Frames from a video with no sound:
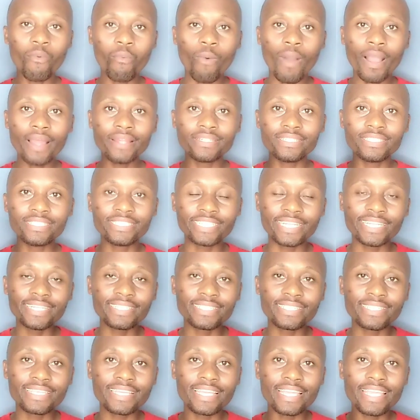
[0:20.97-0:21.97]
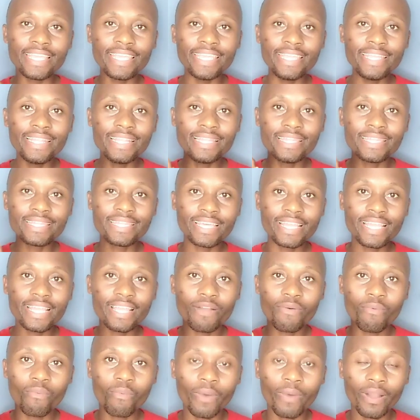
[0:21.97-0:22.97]
one jersey in
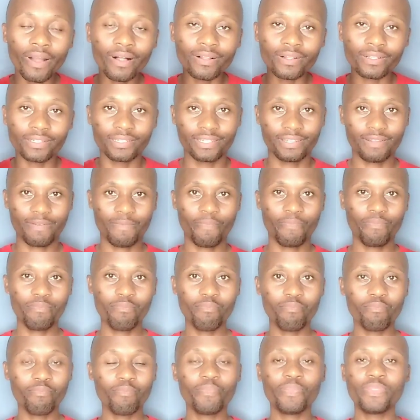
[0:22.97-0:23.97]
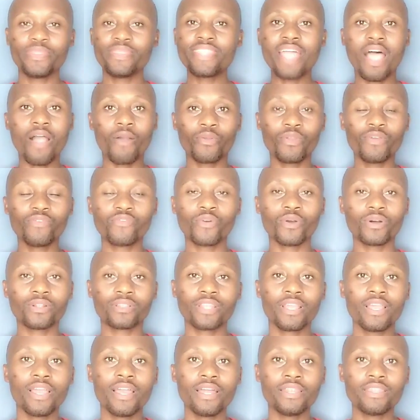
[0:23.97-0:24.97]
the world. Now you've
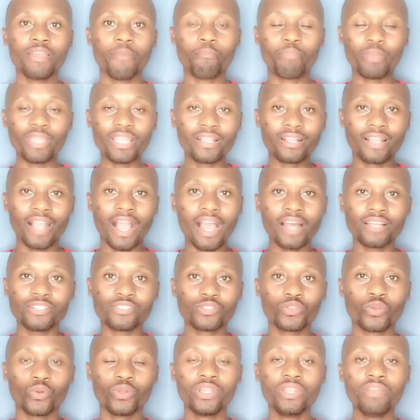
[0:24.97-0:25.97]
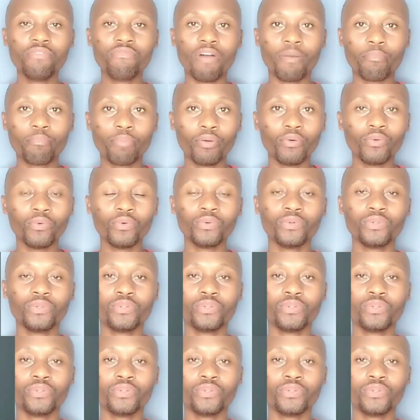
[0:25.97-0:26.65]
got the big guns, your Liverpool,